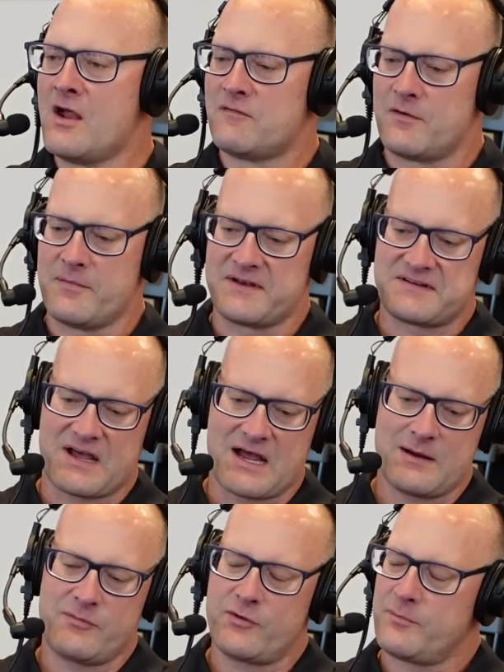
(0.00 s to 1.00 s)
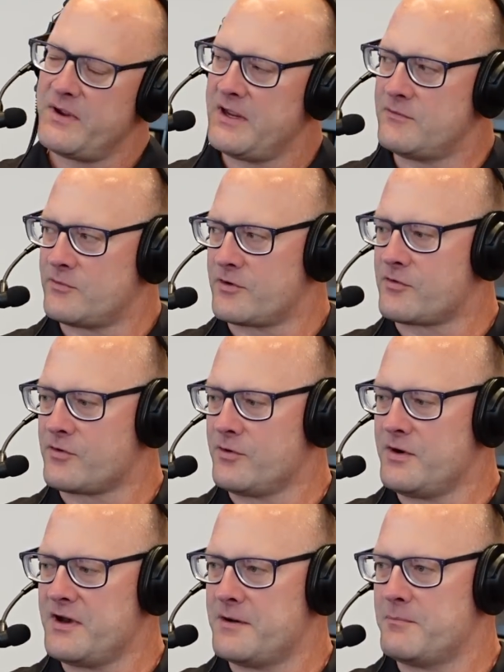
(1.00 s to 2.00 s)
from the time they're being
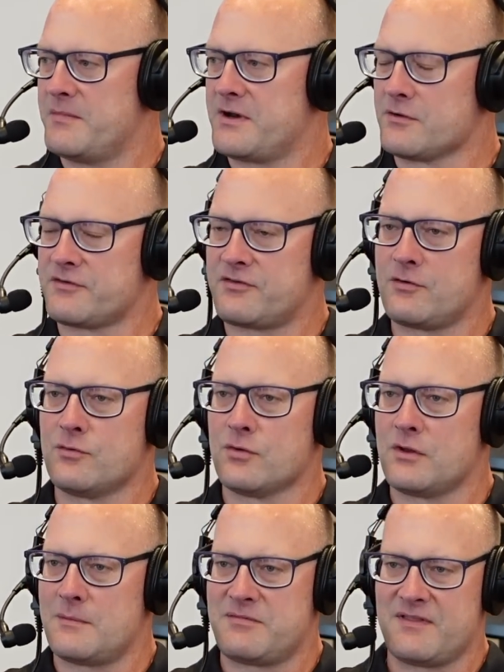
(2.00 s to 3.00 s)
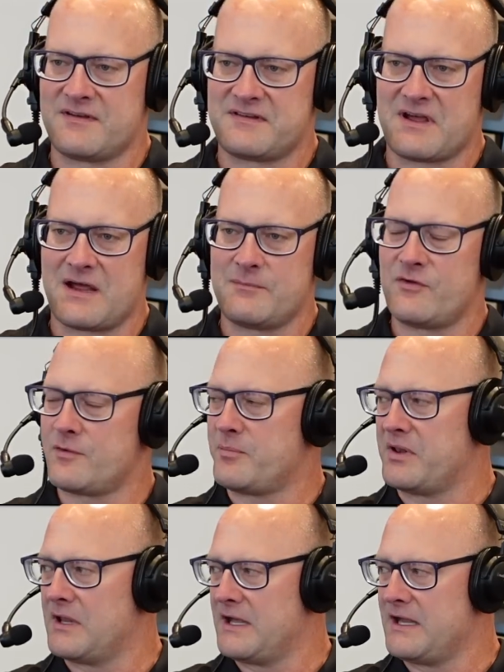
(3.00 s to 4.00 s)
recruited in middle school up to the time they're
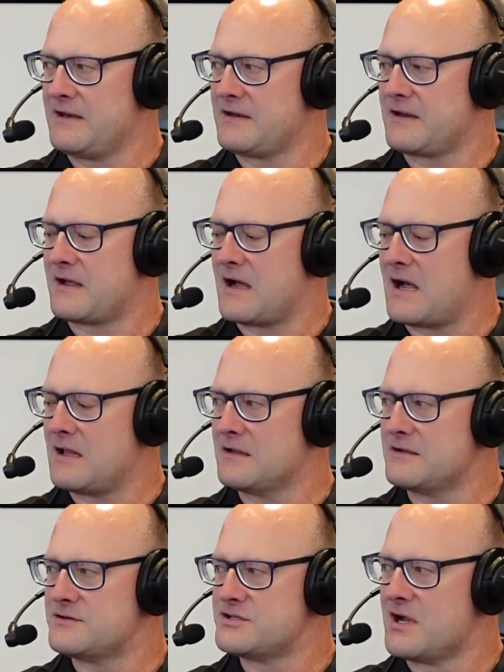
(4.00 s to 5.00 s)
playing in college.